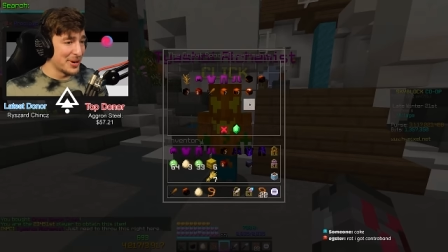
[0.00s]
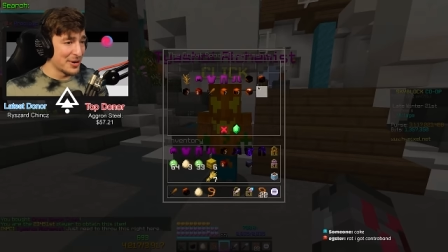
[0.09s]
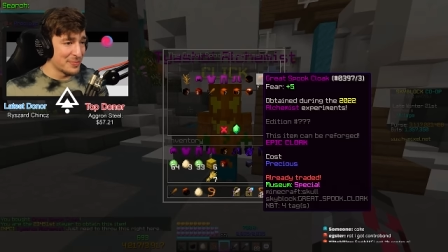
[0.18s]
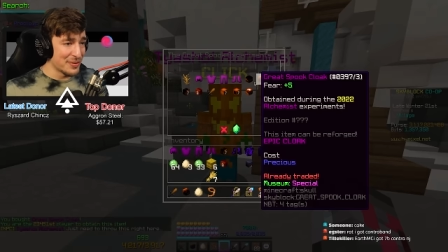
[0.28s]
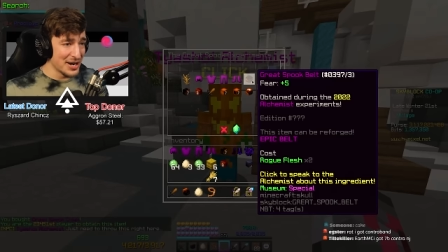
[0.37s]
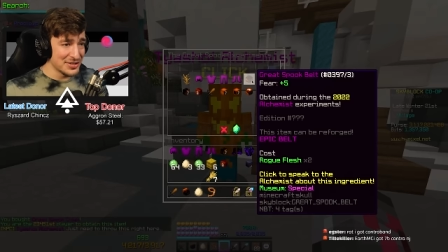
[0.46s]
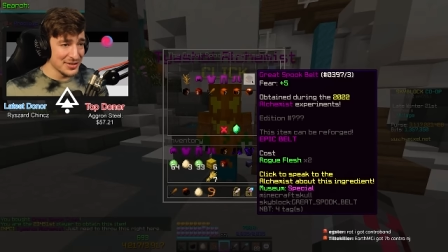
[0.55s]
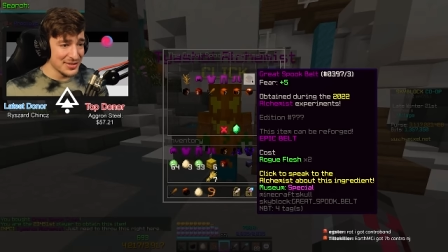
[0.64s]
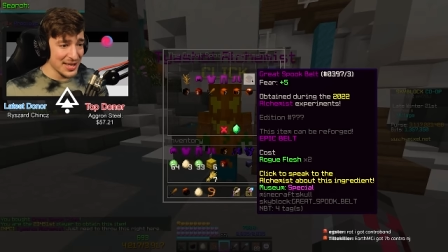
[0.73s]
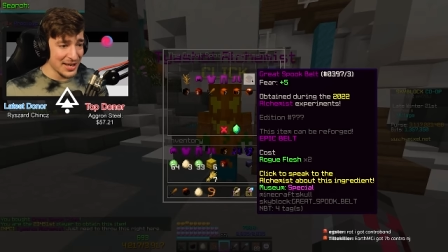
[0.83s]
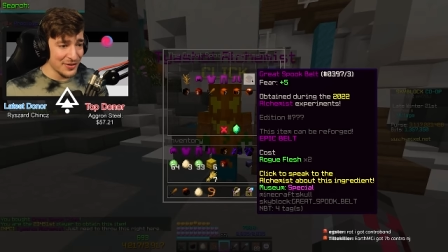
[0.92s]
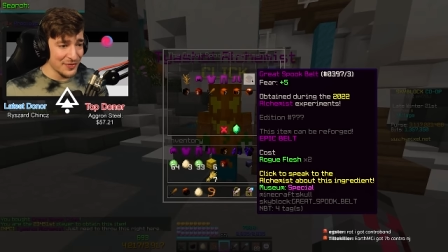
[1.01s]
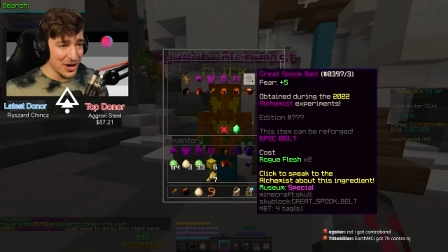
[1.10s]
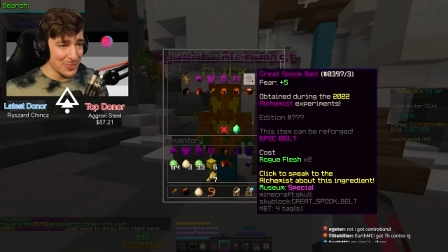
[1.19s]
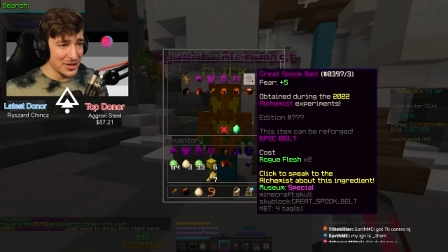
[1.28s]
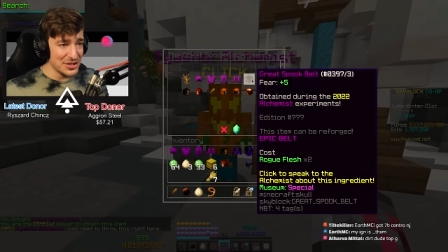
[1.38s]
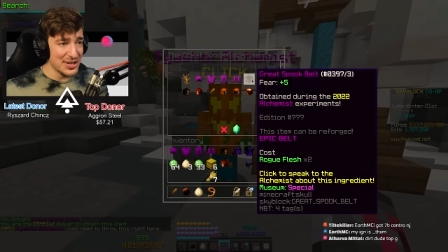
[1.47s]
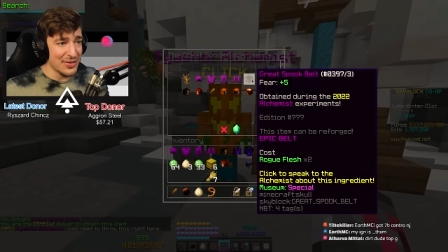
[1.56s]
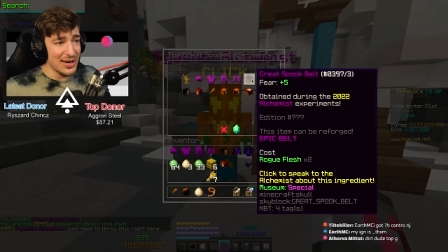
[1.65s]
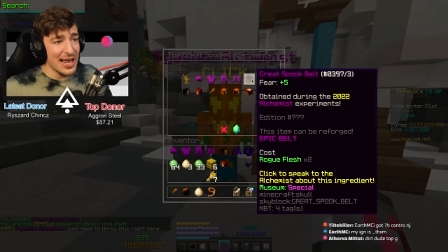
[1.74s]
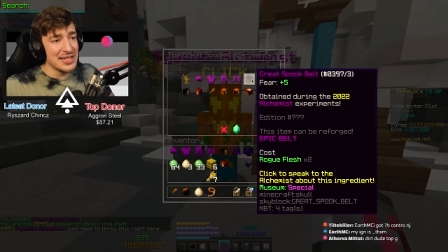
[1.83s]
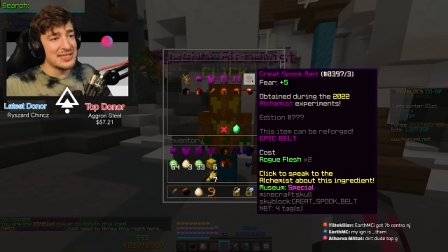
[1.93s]
my precious. Thank you very much. Now,
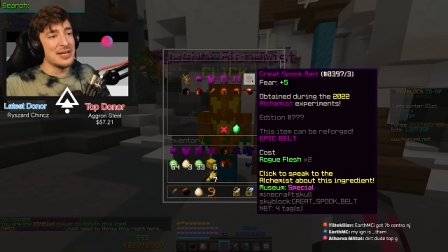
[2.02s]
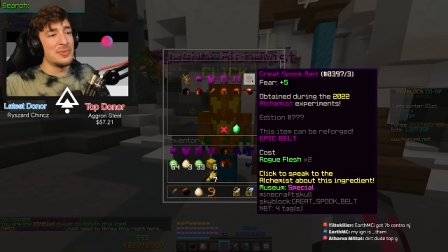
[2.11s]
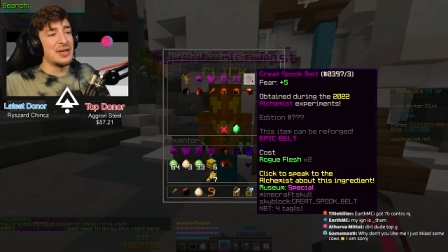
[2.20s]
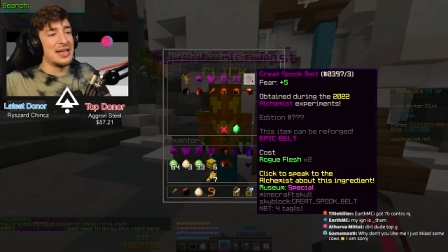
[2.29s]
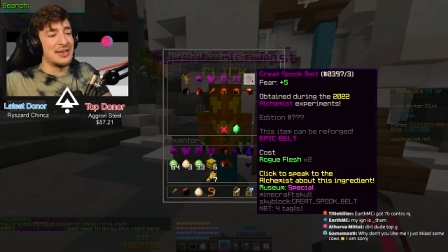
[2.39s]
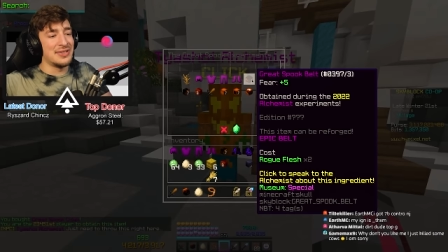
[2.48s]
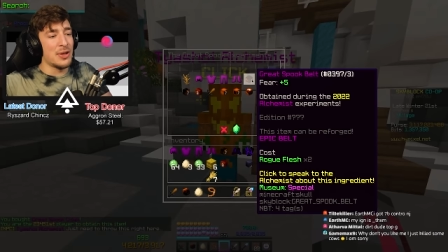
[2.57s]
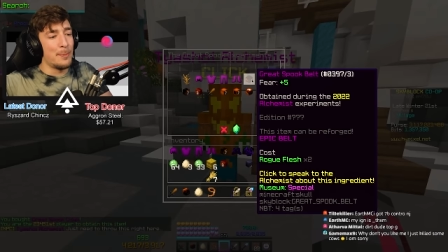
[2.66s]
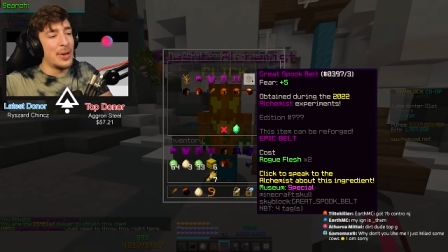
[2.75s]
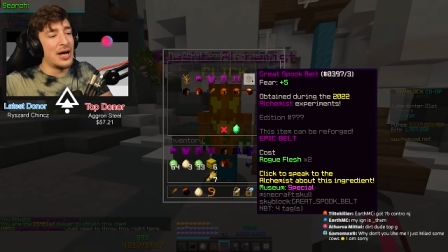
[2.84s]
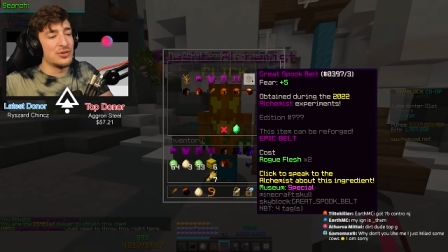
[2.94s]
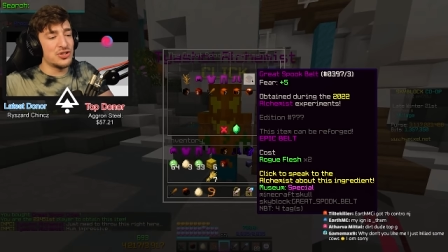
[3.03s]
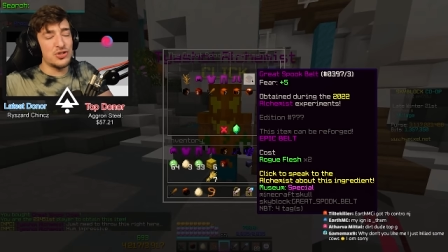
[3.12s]
the last thing we need is the belt.